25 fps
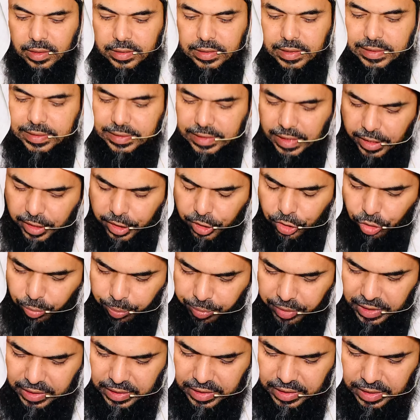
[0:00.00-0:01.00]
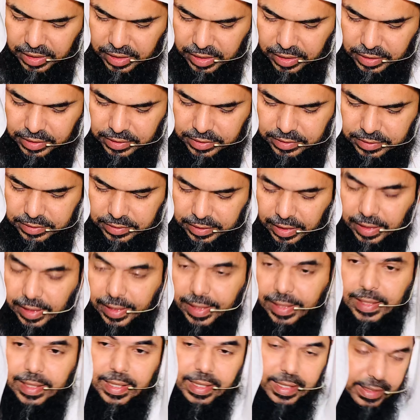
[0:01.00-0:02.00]
The second opinion is that
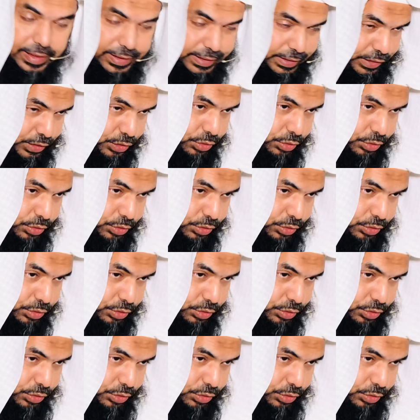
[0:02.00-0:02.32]
it is